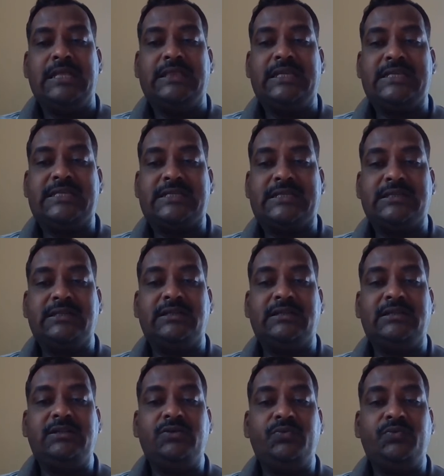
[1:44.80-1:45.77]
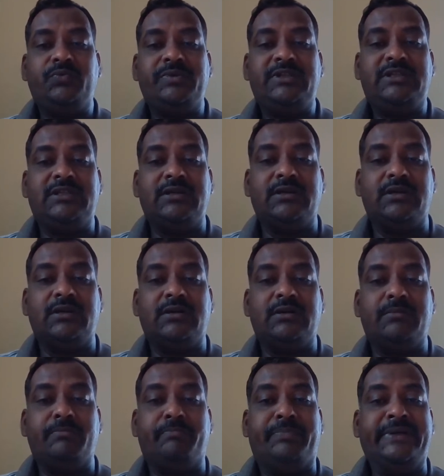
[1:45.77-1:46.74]
They struggled with the
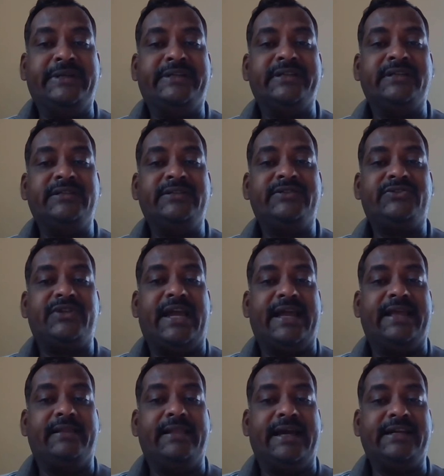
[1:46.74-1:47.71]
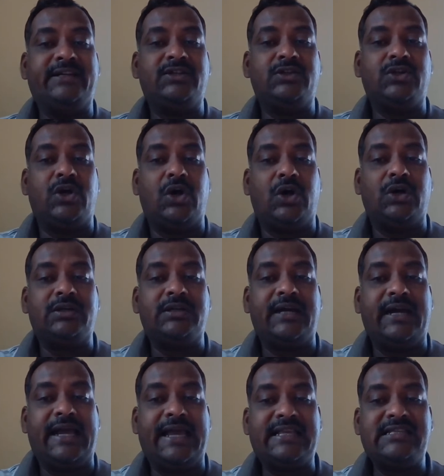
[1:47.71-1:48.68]
Britons and later
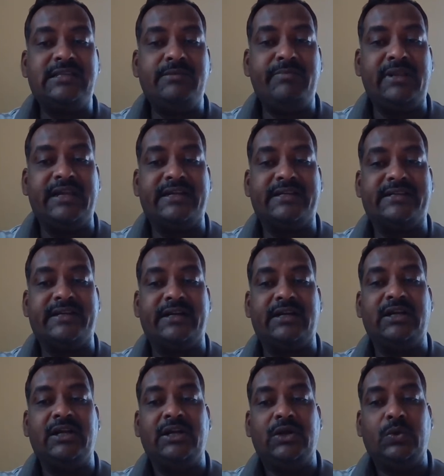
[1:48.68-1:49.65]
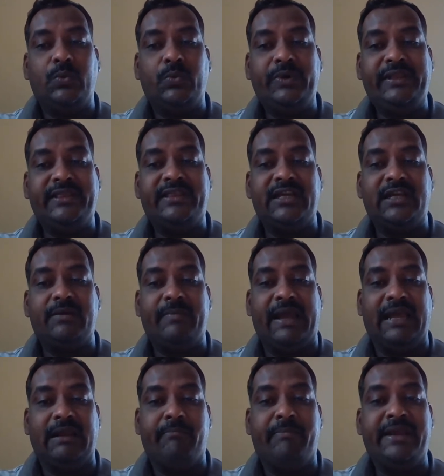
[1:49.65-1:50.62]
on assimilated with them
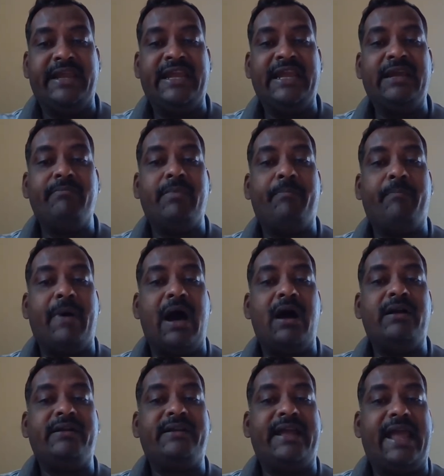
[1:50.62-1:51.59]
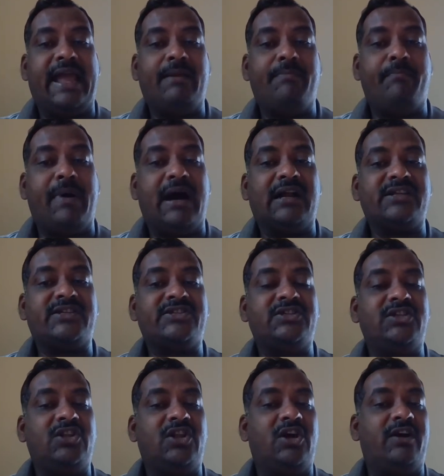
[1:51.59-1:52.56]
and became part and
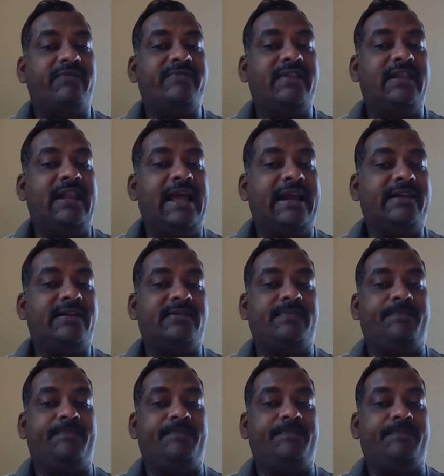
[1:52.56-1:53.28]
parcel of the land.